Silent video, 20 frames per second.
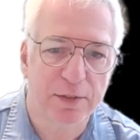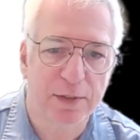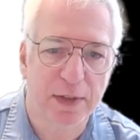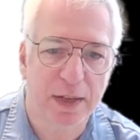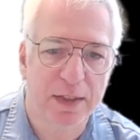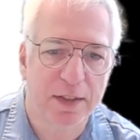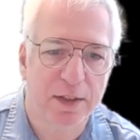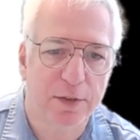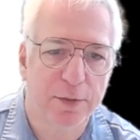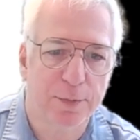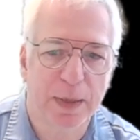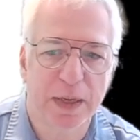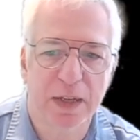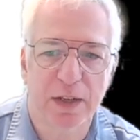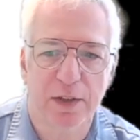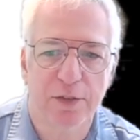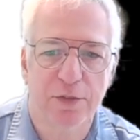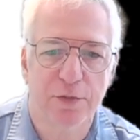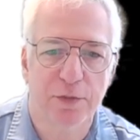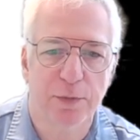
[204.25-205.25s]
at this
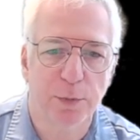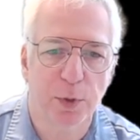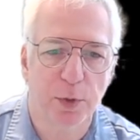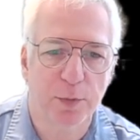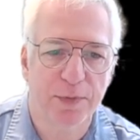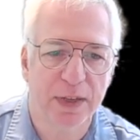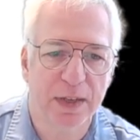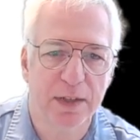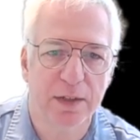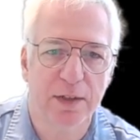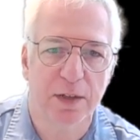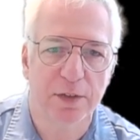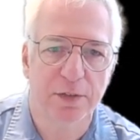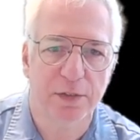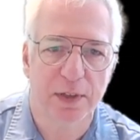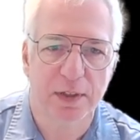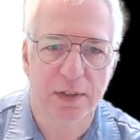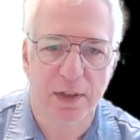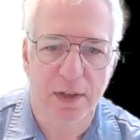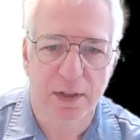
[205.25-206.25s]
because Jamovi does
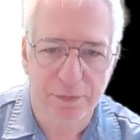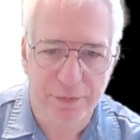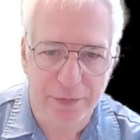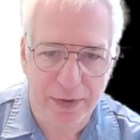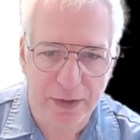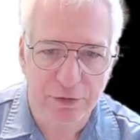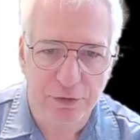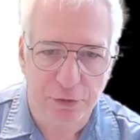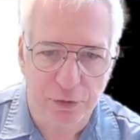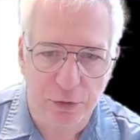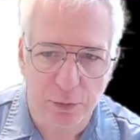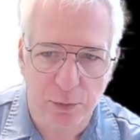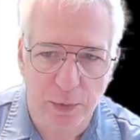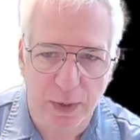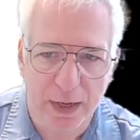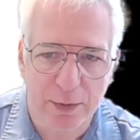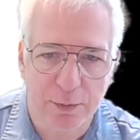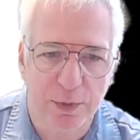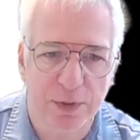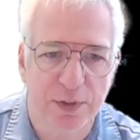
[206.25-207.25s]
it the conventional
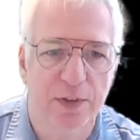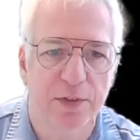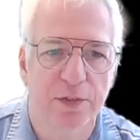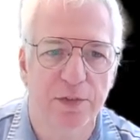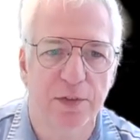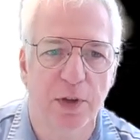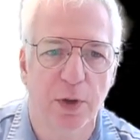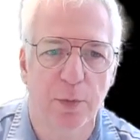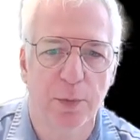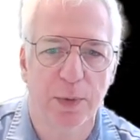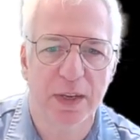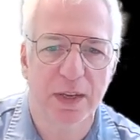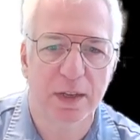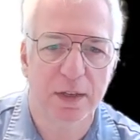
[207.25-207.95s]
way, which is going